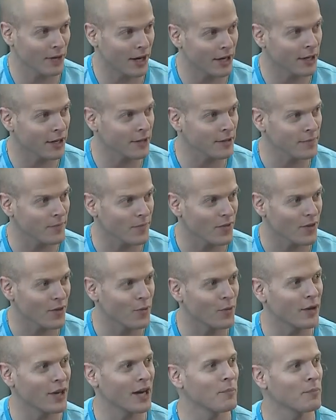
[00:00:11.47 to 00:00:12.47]
writing,
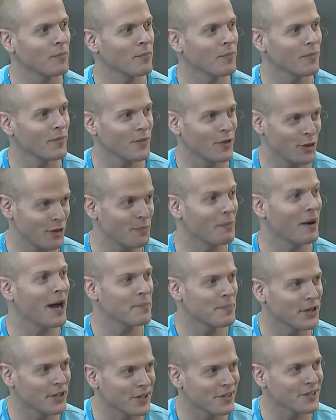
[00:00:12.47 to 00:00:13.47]
when I'm in the, my
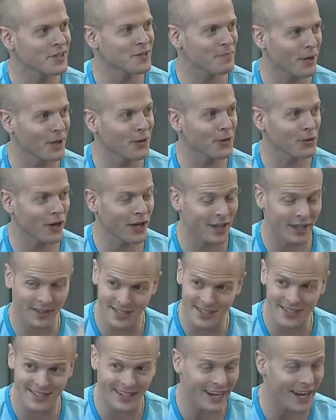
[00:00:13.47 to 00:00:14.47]
pit of despair with writing,
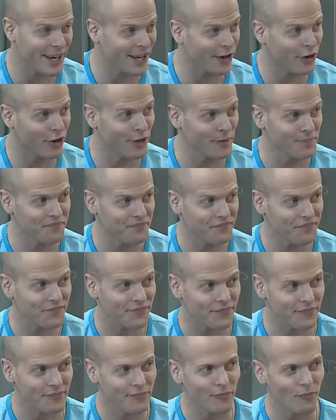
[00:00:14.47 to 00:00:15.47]
this is the guy I call.
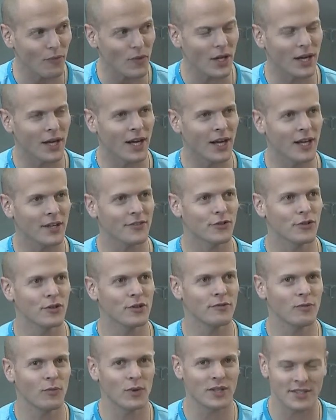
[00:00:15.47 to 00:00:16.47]
Uh, so
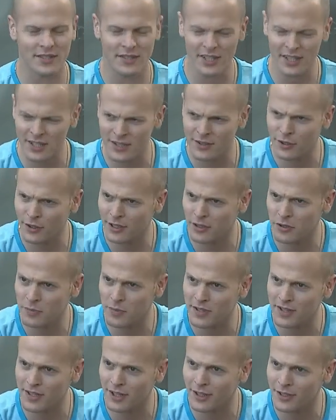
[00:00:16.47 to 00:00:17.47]
you've what six New York Times
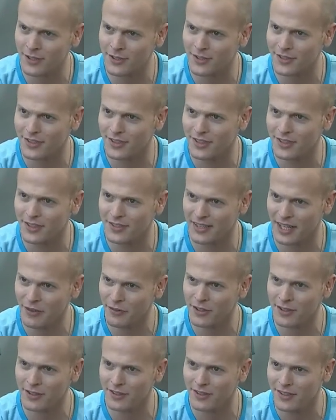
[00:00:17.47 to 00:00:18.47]
bestsellers?
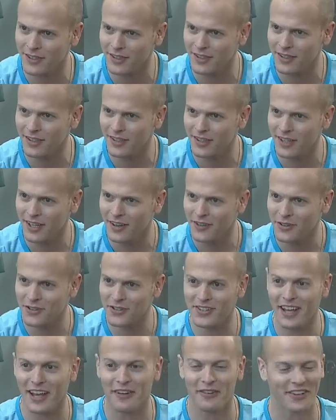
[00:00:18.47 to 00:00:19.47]
Seven? Seven.
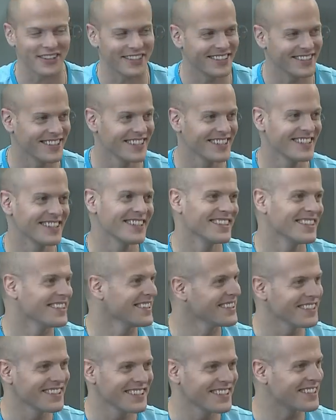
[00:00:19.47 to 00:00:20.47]
Seven. It's crazy.
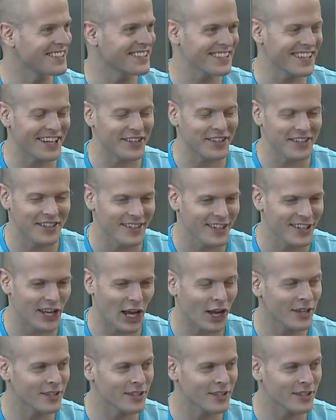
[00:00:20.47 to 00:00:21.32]
Yeah. Insane. Yeah.